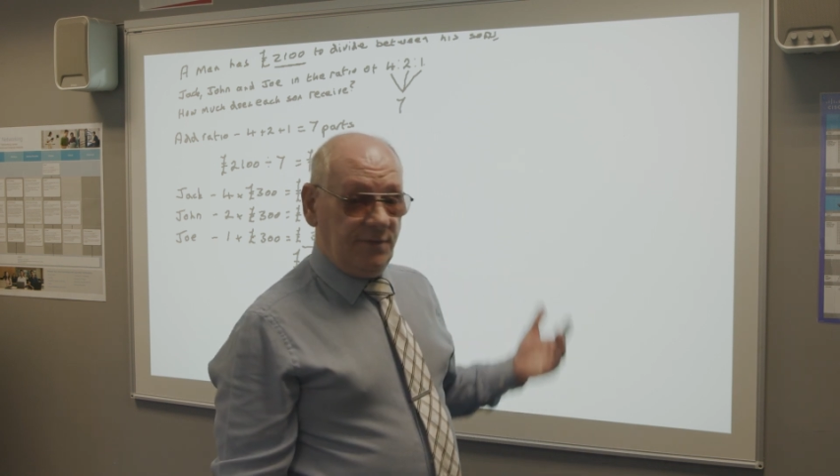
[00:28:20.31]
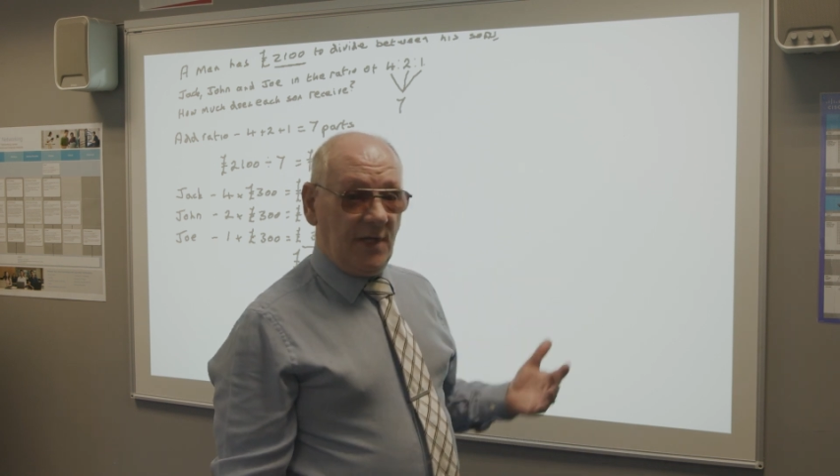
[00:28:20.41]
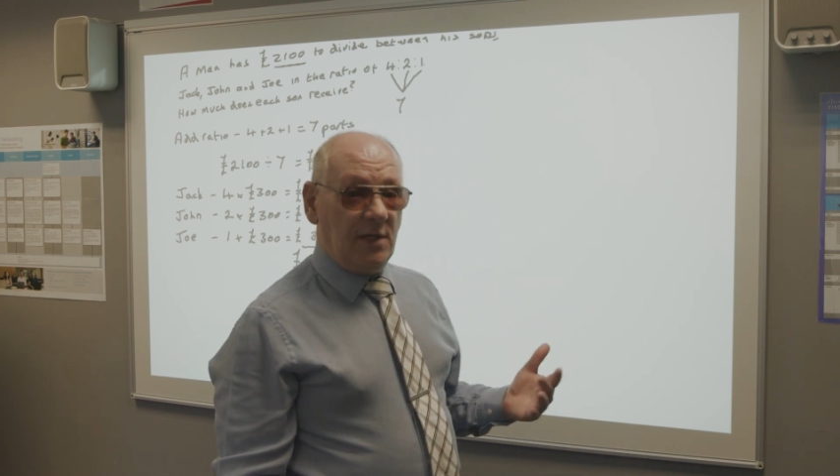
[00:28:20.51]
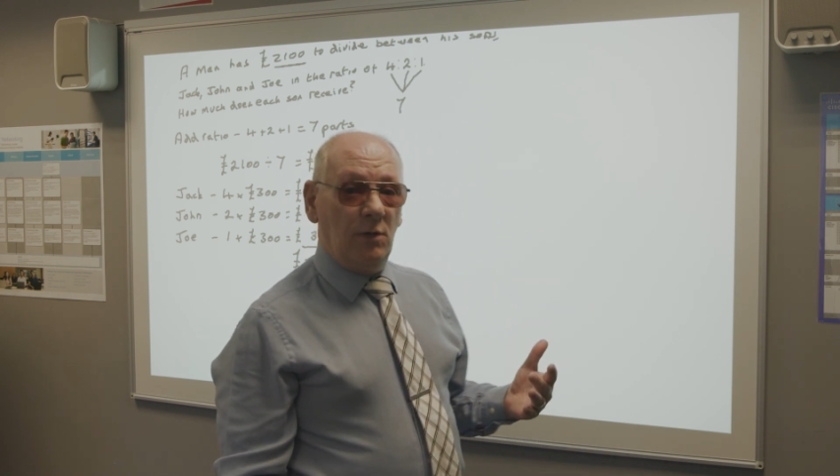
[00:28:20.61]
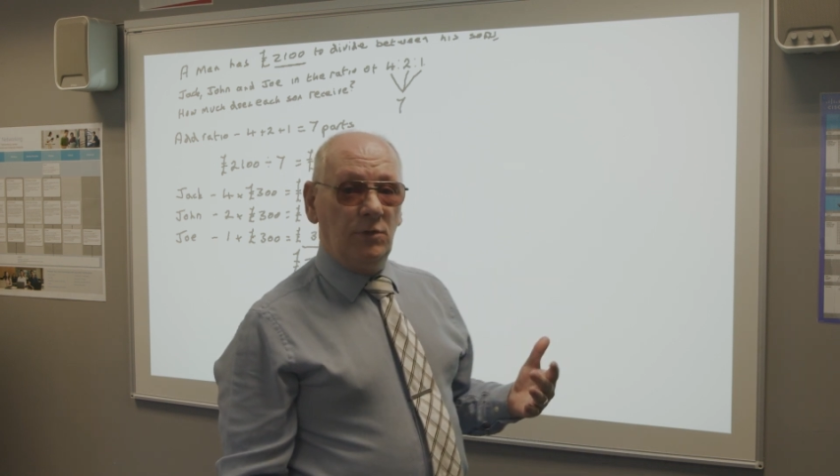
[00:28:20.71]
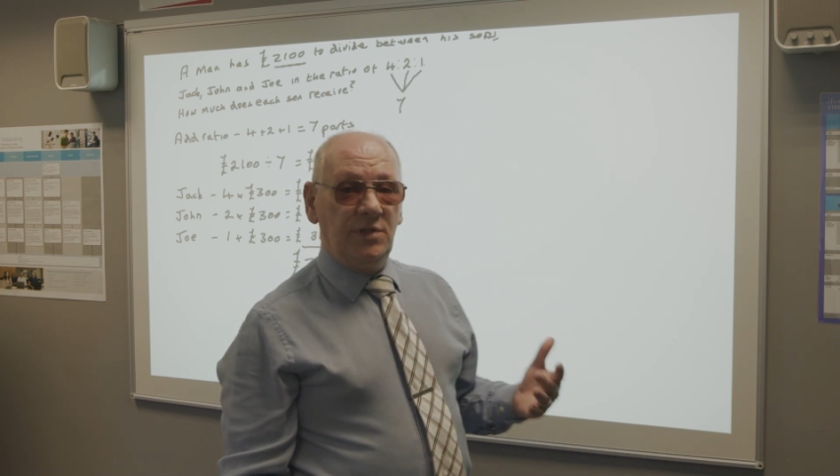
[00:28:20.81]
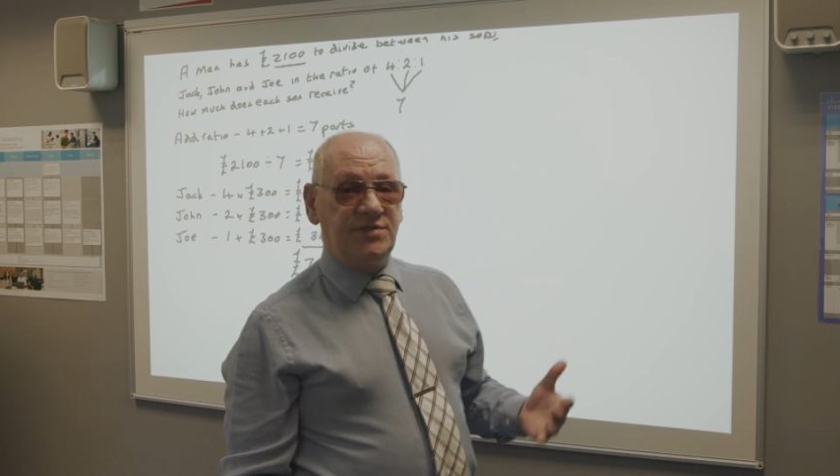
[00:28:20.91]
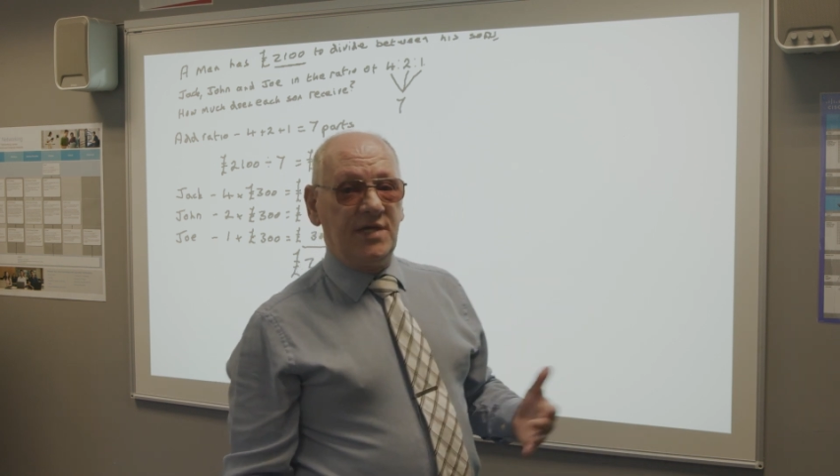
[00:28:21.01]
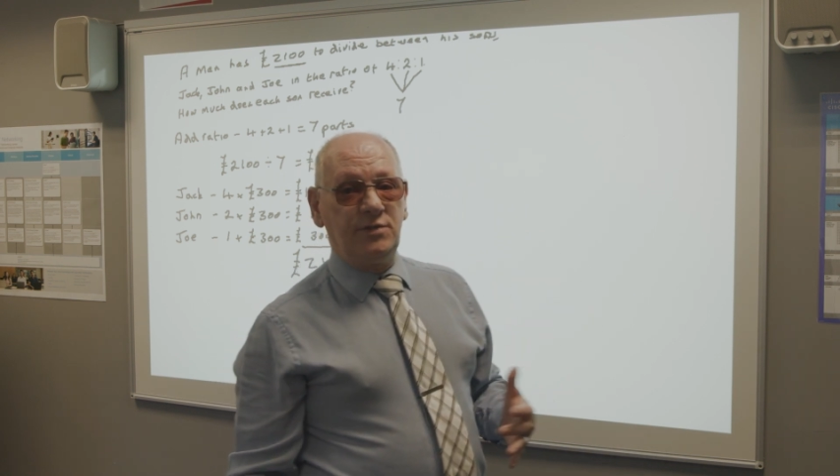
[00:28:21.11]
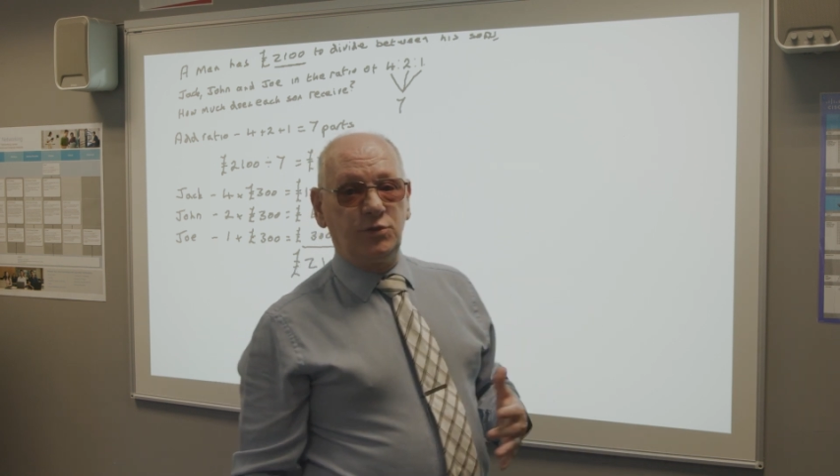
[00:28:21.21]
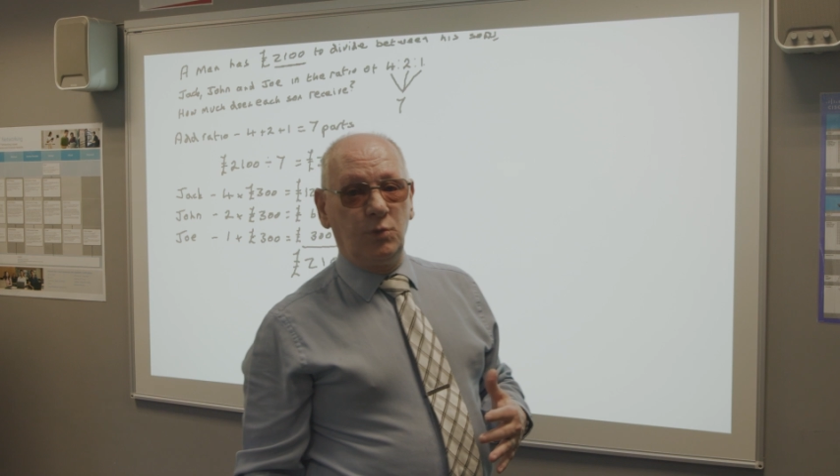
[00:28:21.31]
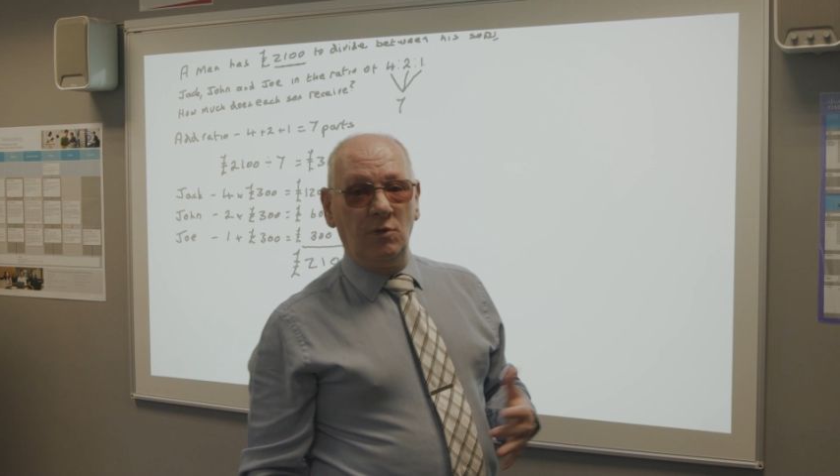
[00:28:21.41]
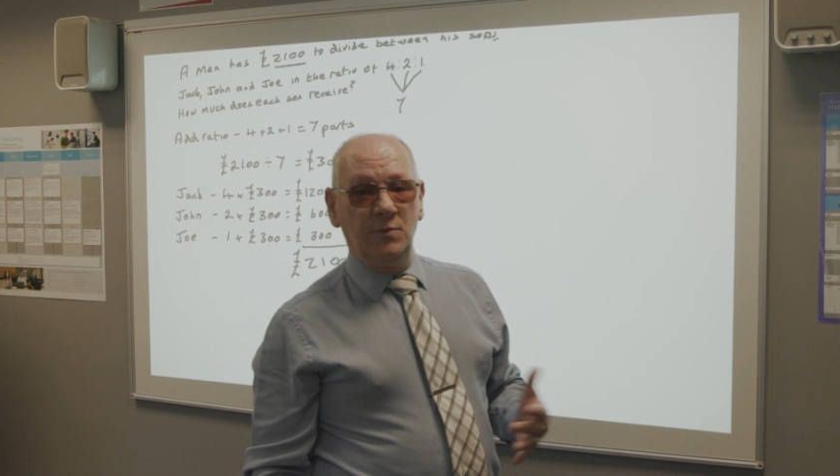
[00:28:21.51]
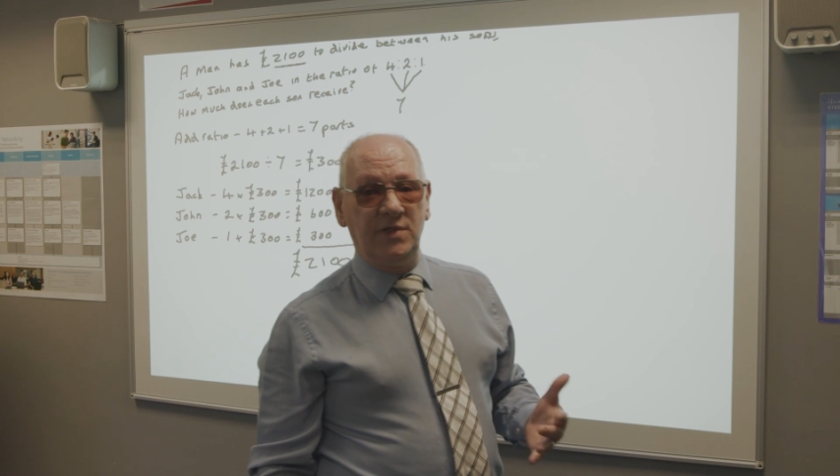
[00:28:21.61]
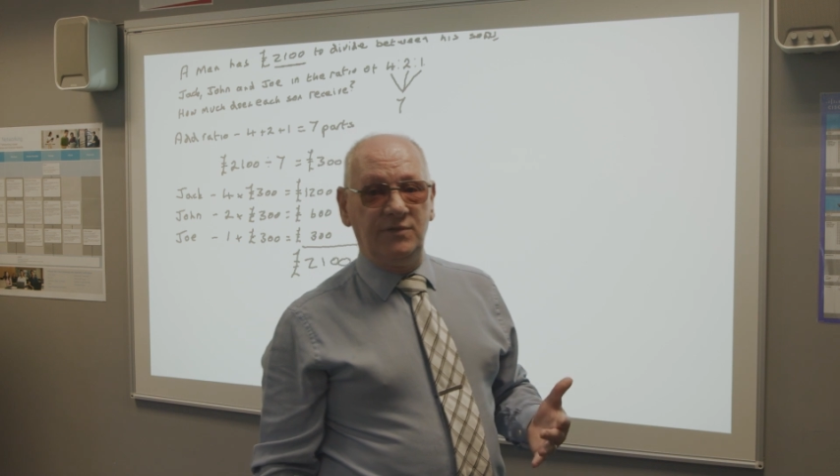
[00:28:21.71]
They're only
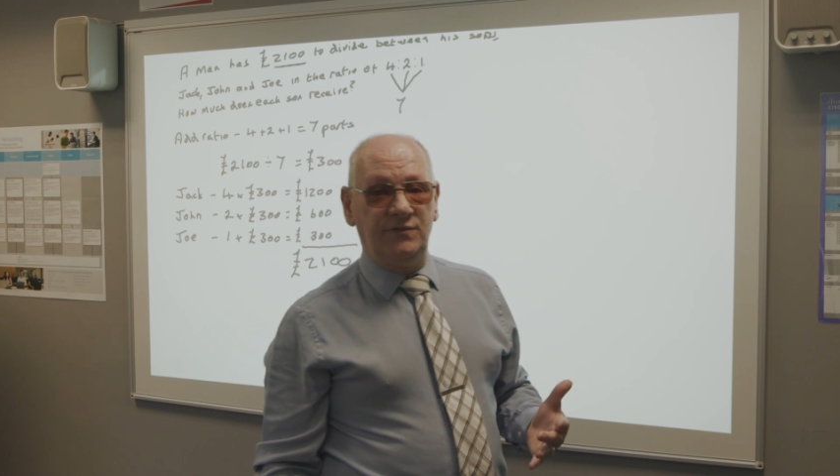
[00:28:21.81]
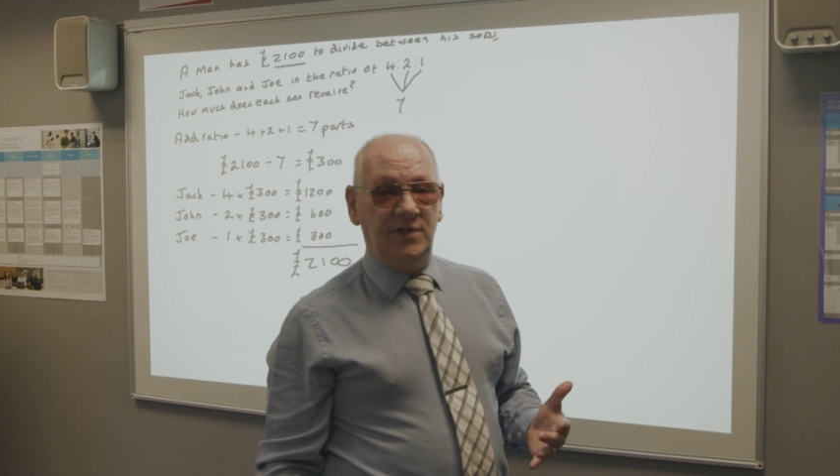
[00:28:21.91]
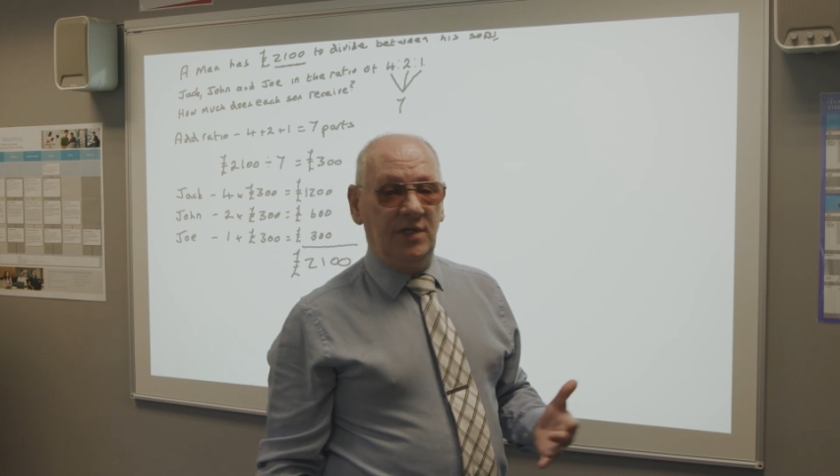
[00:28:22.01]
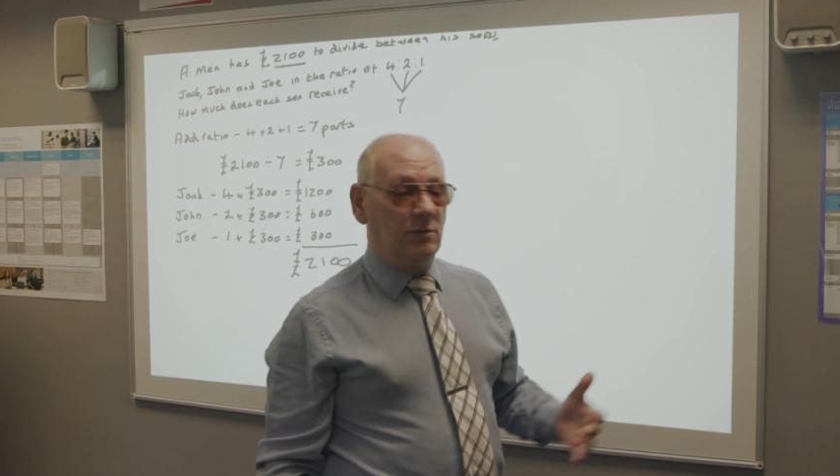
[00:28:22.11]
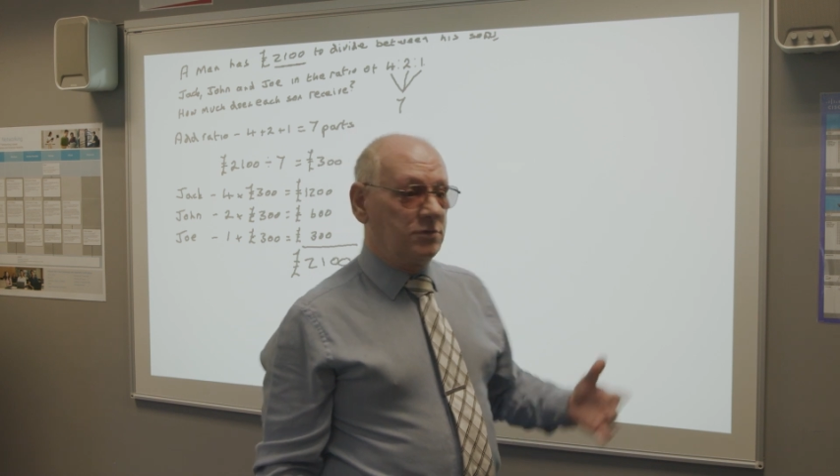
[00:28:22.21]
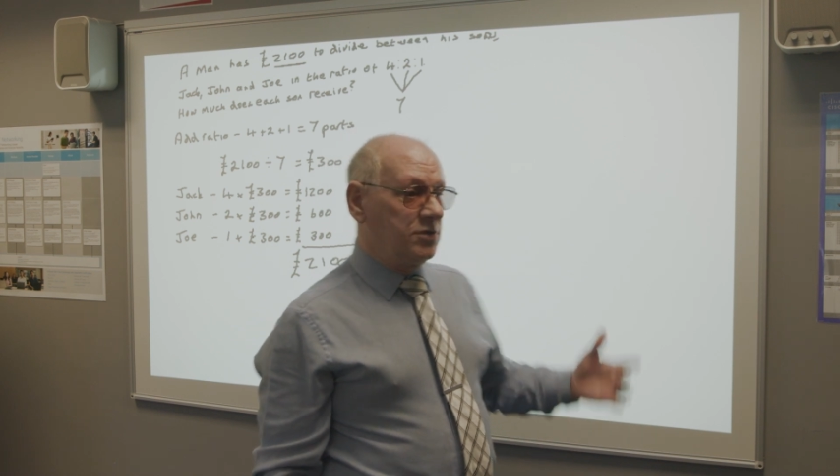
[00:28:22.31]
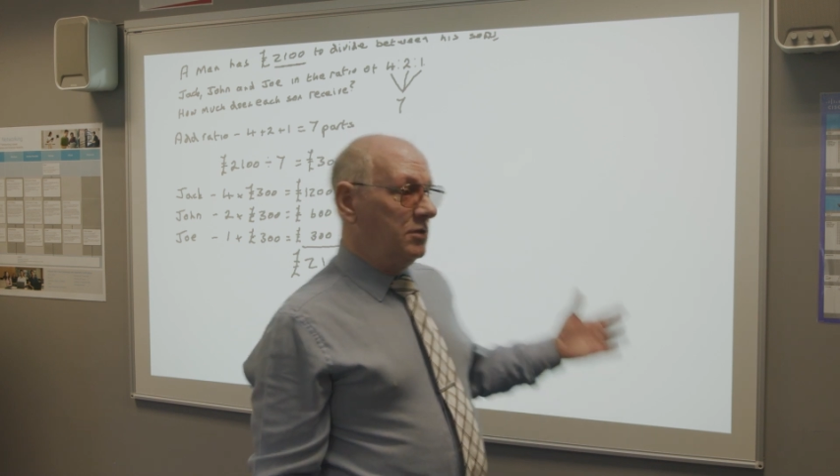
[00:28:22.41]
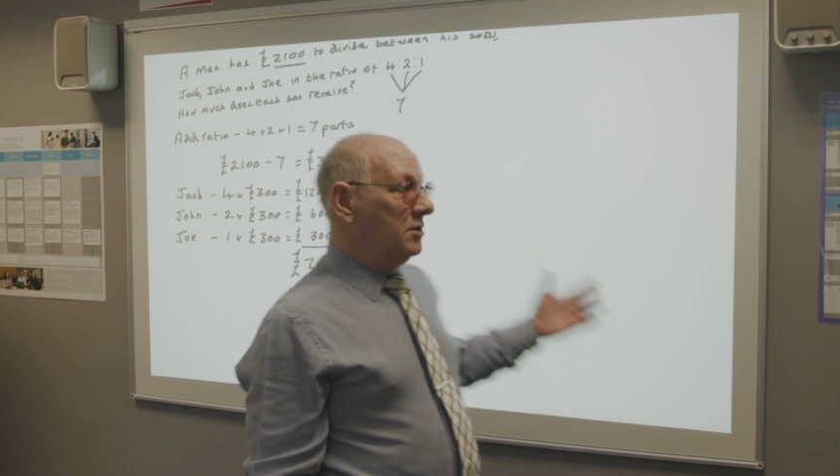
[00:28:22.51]
10-12 minute videos.